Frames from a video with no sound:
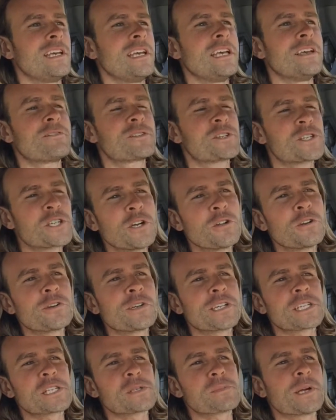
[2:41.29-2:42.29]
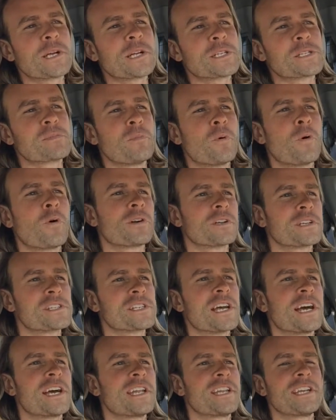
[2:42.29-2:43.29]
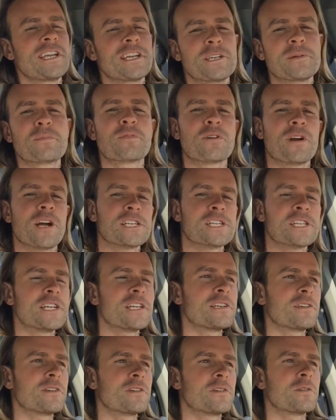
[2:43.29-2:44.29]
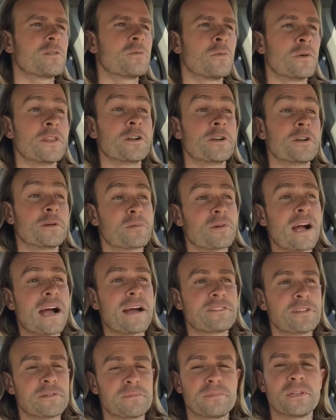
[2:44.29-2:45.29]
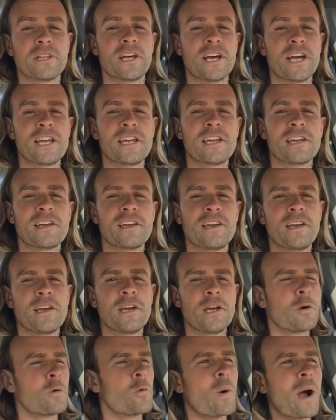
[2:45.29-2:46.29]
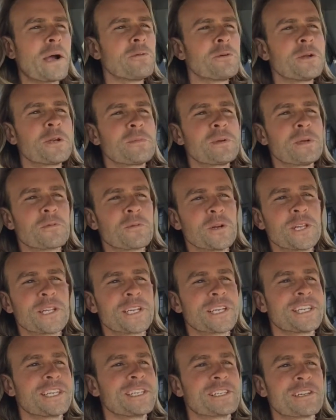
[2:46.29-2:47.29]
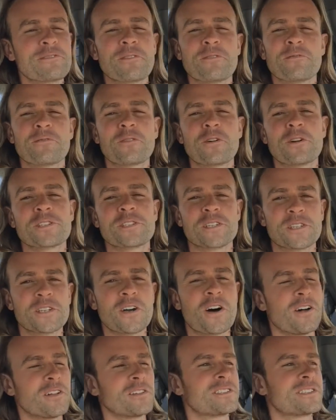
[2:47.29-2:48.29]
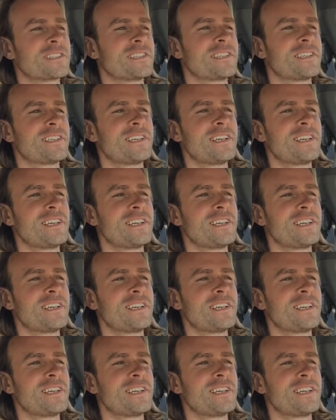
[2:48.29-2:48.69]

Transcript: If children experience more anxiety and depression when they're deprived of play, why would it be really any different for us adults?